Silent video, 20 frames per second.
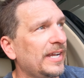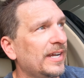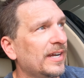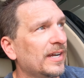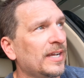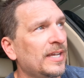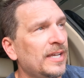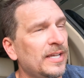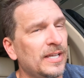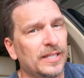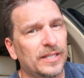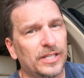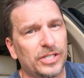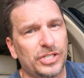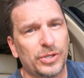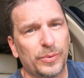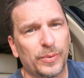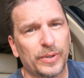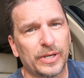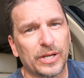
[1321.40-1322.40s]
here,
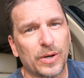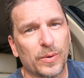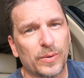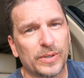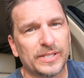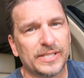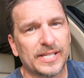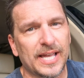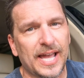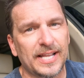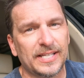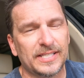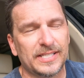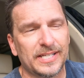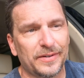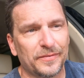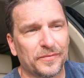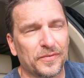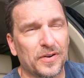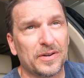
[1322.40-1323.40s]
that you want to go inside and
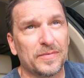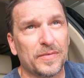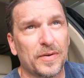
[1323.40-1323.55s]
sit in front